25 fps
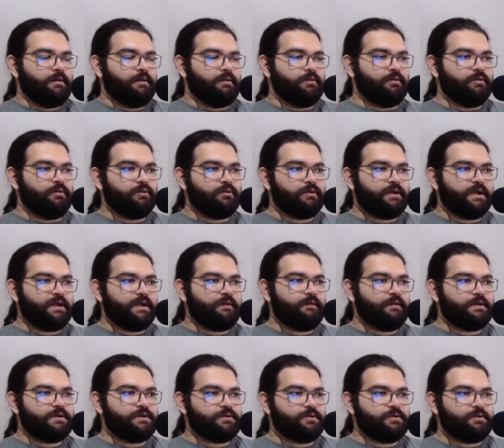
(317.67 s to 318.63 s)
Ulrich
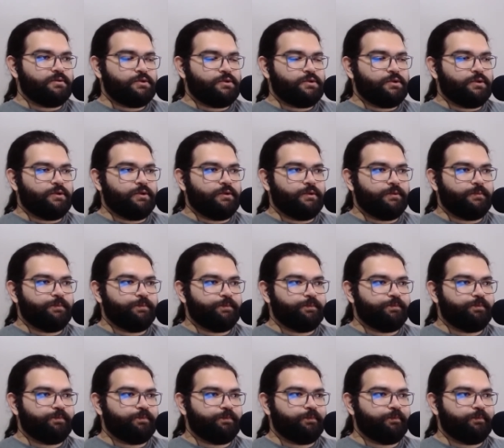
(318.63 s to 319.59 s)
was also
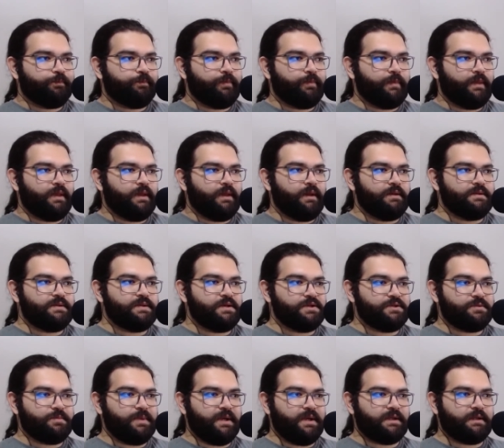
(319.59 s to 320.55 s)

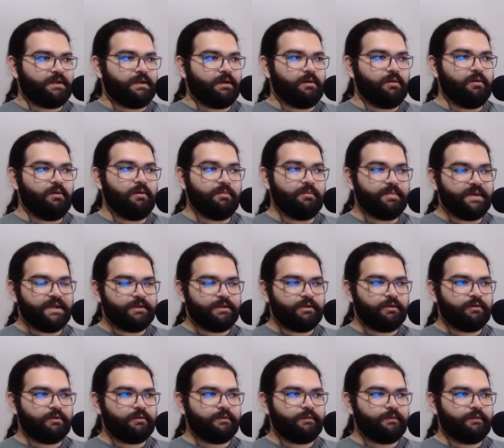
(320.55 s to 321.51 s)
suspecting
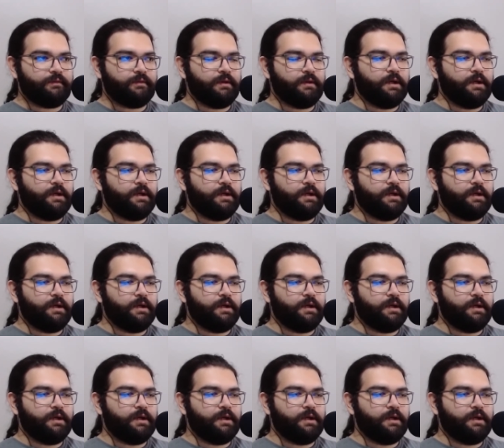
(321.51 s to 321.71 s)
Obendorf